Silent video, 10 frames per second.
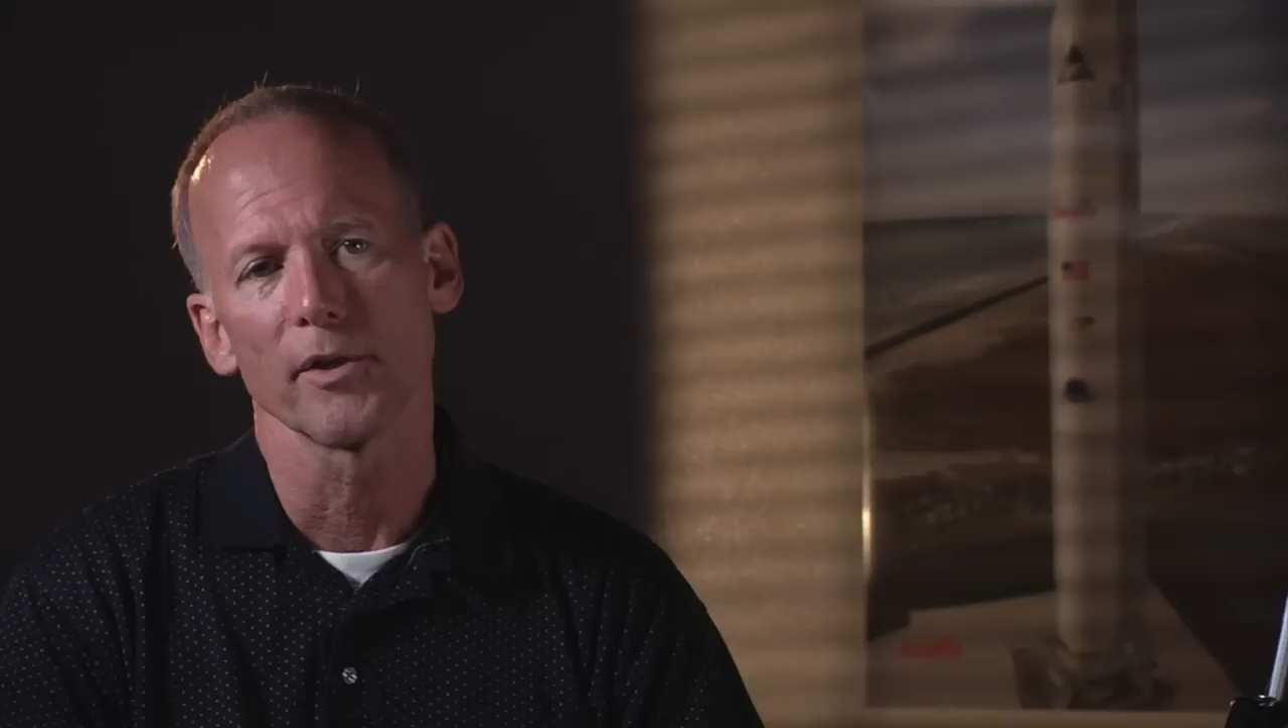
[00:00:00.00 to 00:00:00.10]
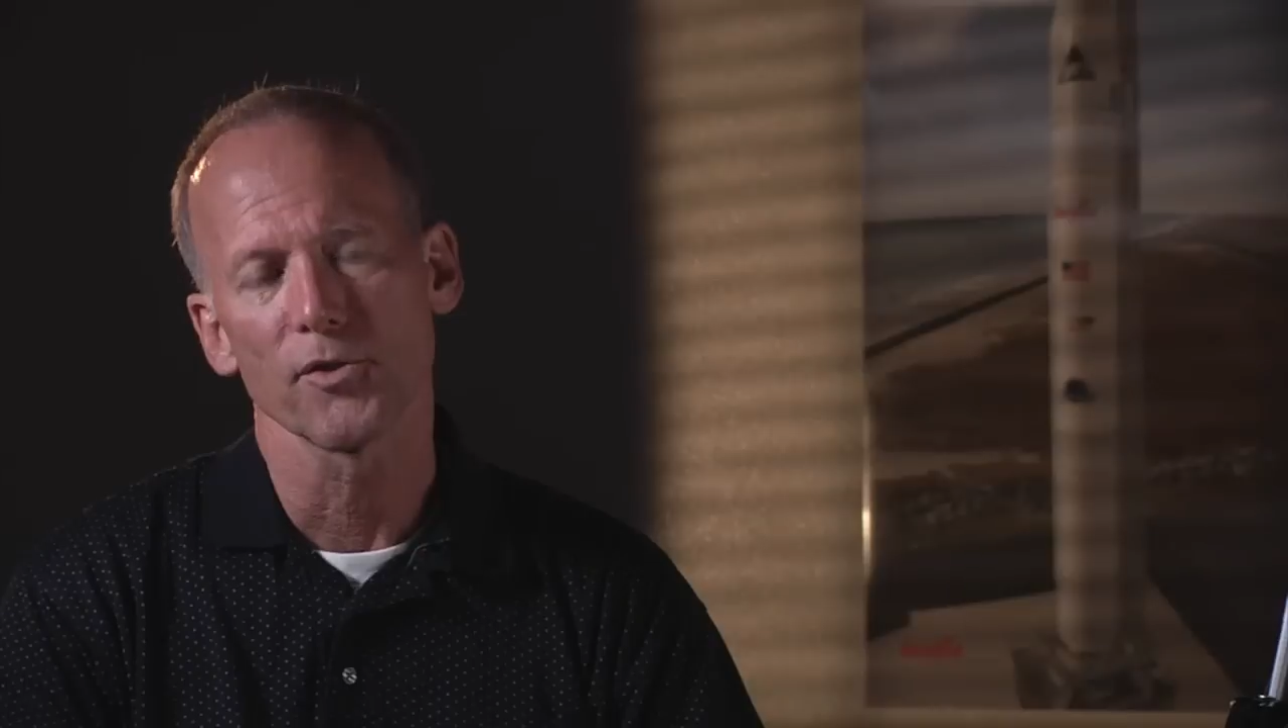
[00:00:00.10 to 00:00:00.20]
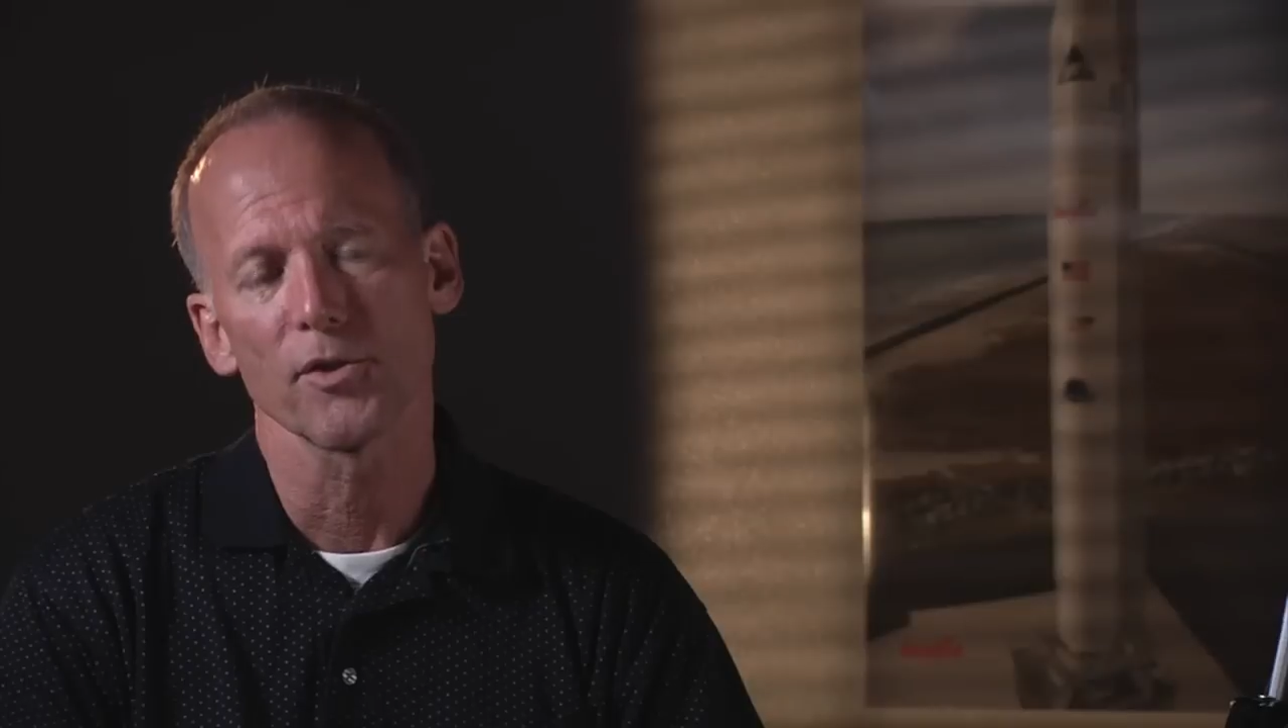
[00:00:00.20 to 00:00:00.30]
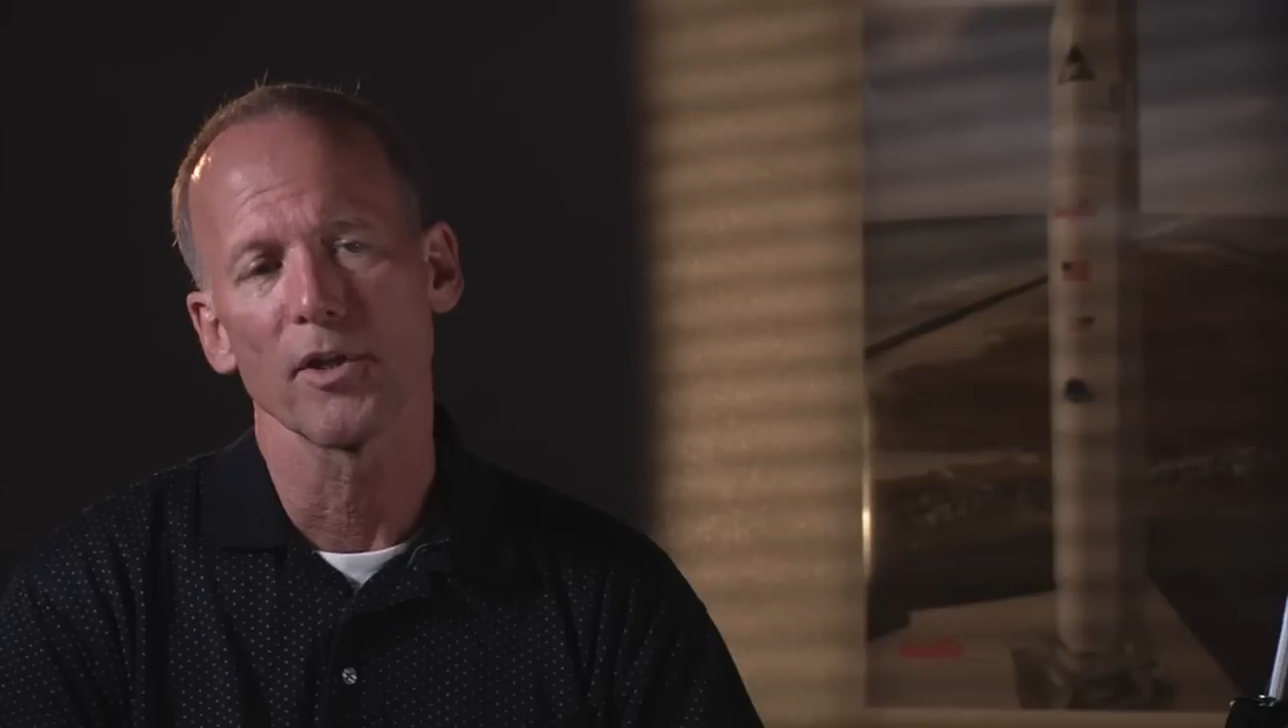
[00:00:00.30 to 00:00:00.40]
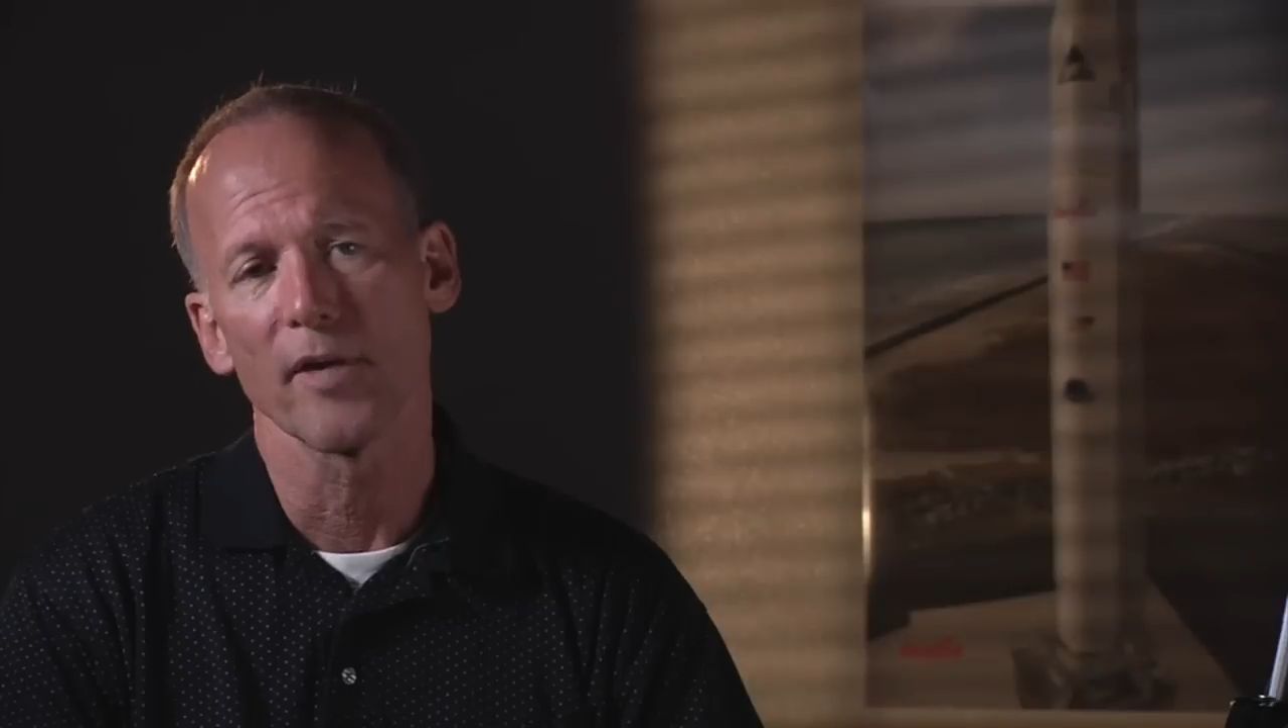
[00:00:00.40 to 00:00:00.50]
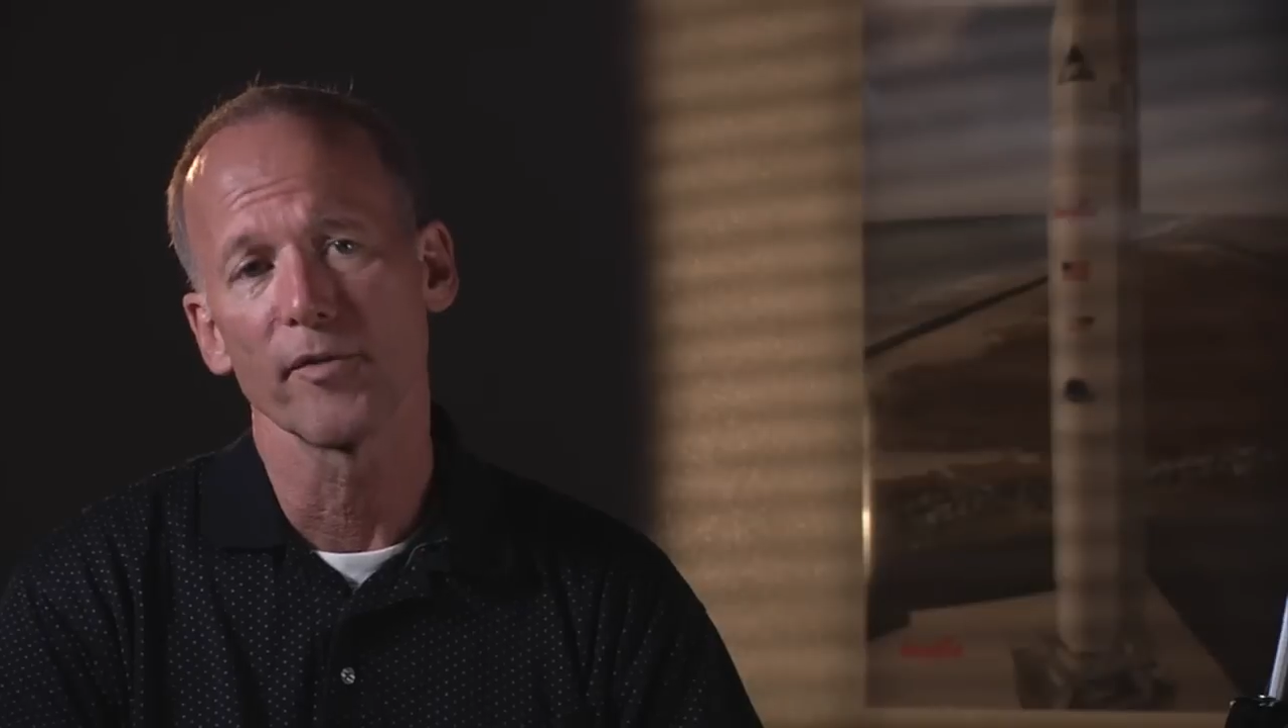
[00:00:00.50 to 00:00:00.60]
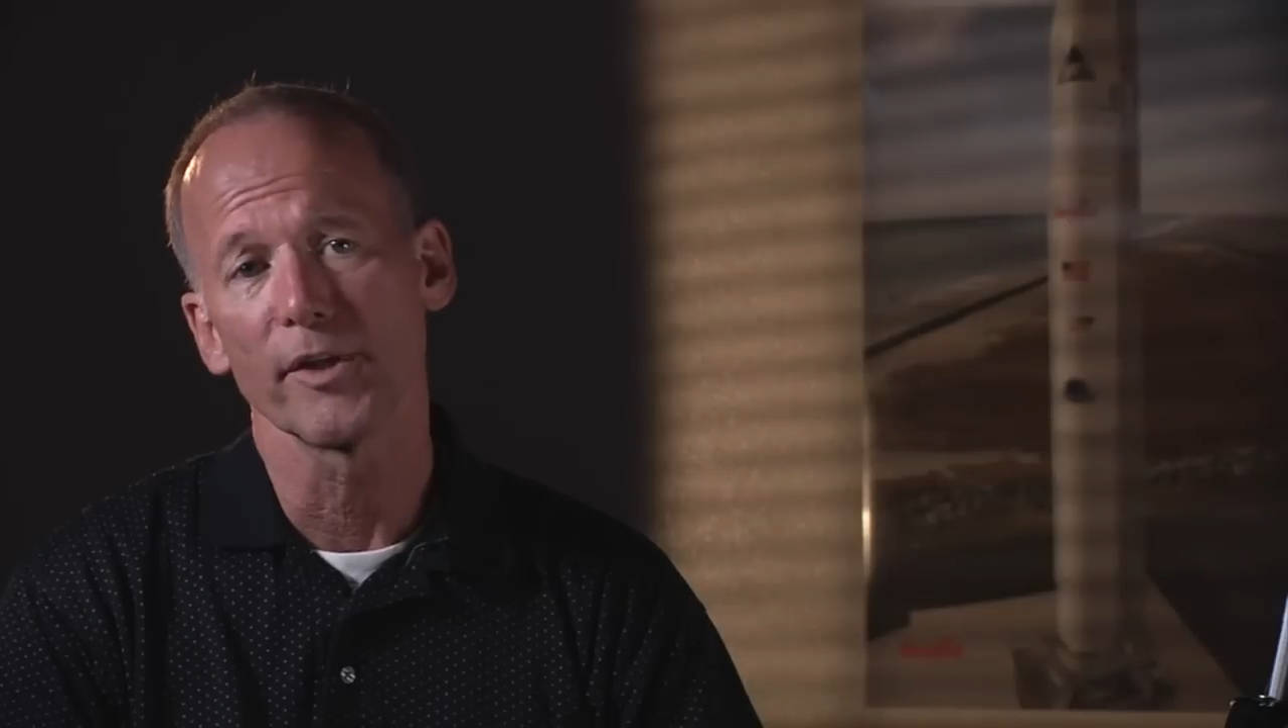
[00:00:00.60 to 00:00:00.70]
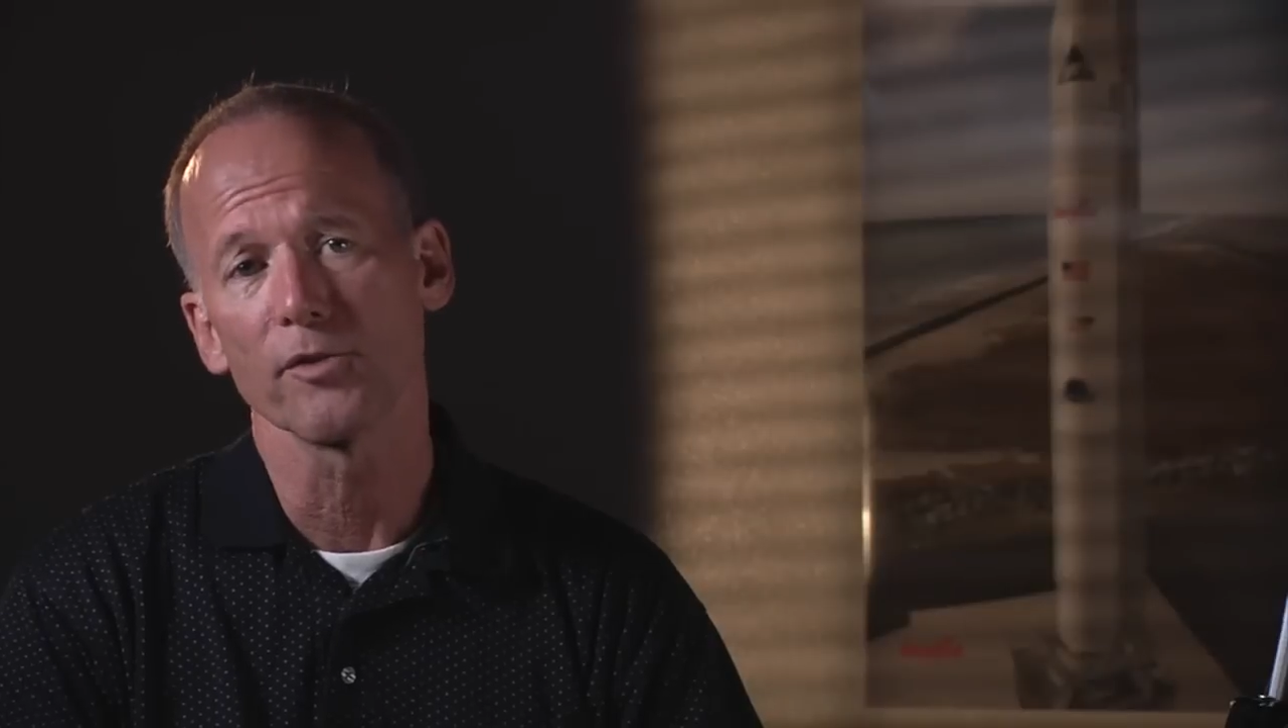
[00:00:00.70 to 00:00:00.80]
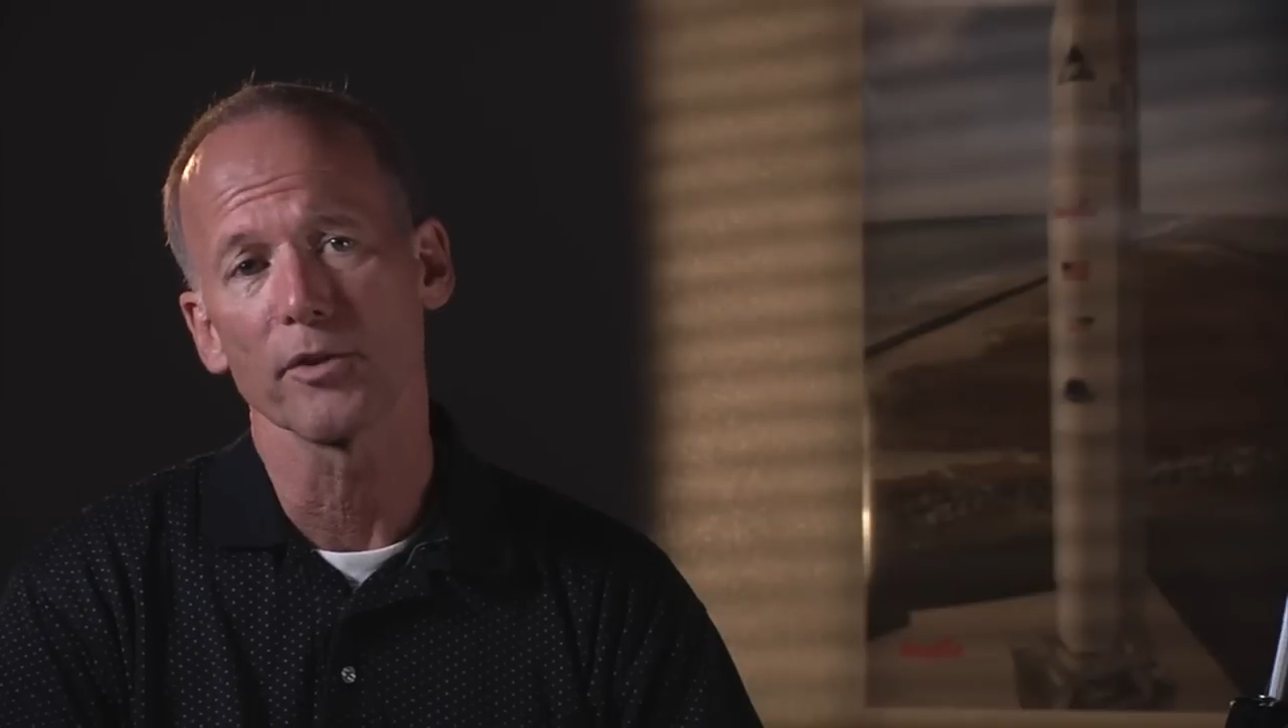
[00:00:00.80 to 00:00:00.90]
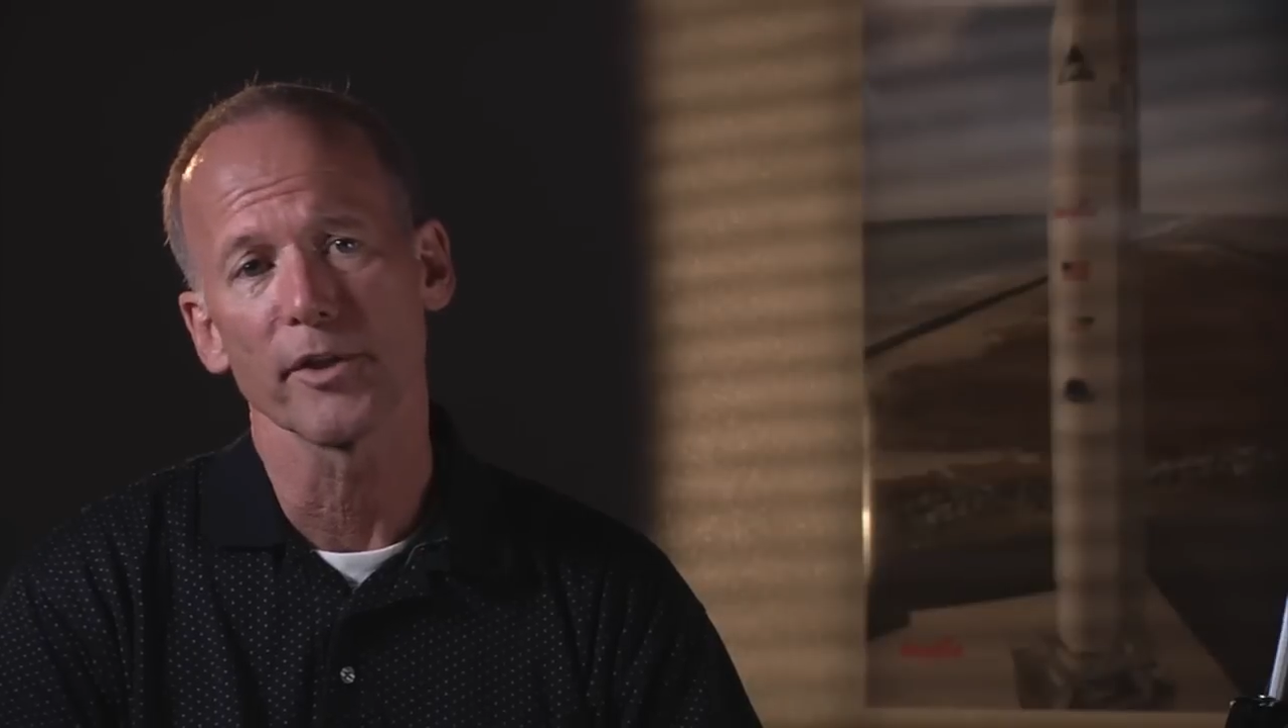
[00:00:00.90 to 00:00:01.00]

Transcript: and still have it easily